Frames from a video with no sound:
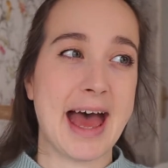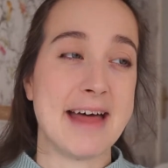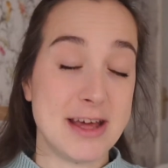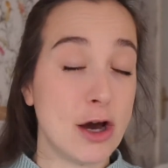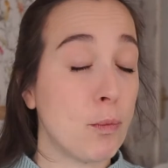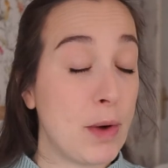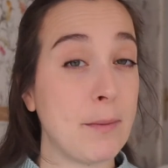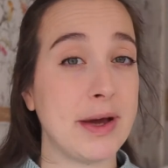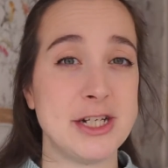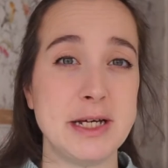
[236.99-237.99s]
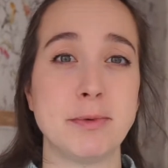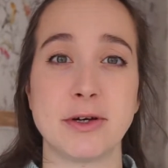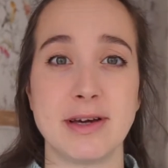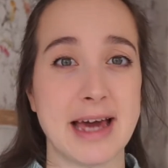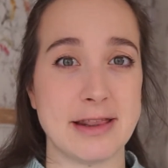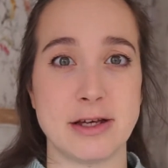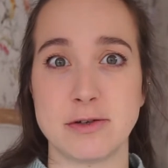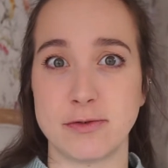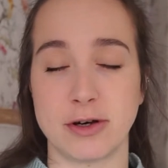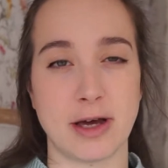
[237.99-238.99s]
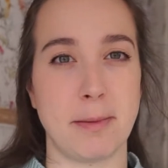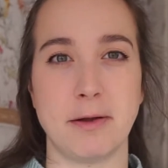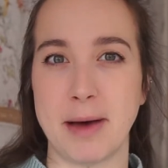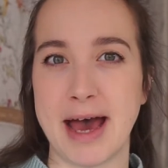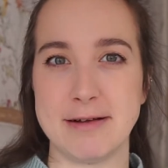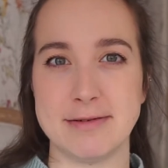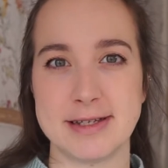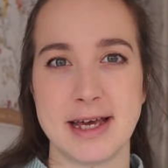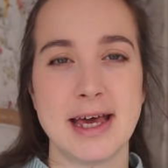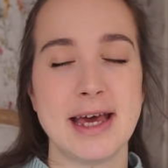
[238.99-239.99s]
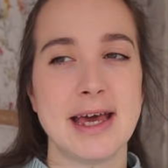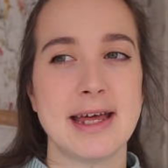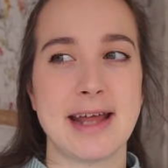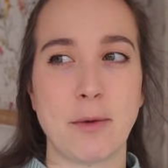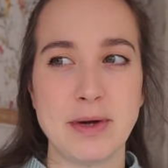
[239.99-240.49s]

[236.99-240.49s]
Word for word: And they are way, way cheaper, you can get those for a couple of pounds. Now